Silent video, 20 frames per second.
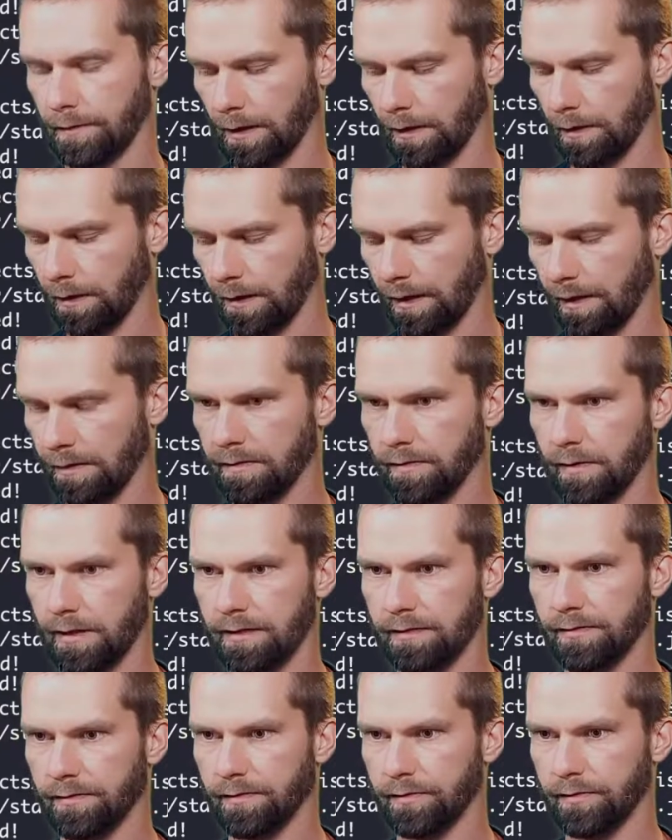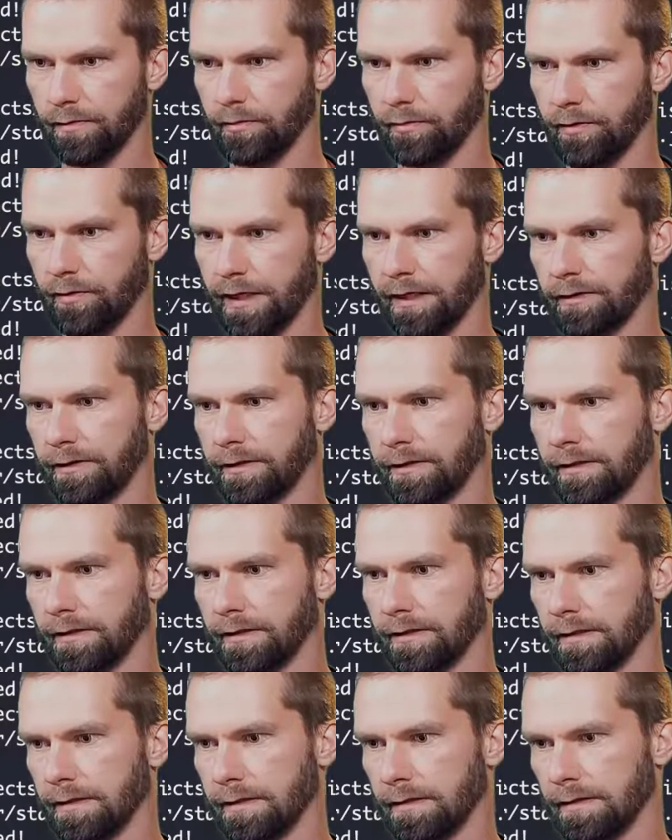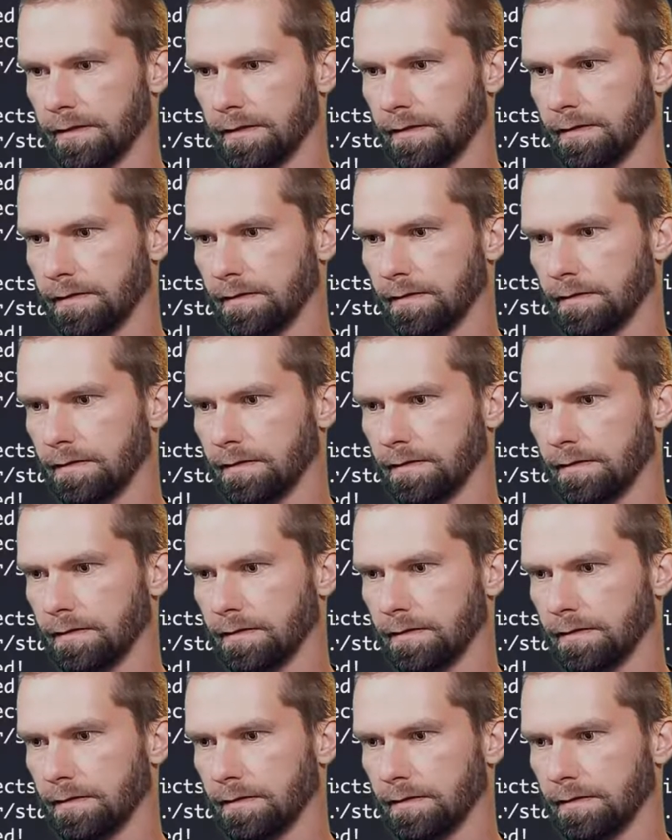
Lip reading: okay, so let's do records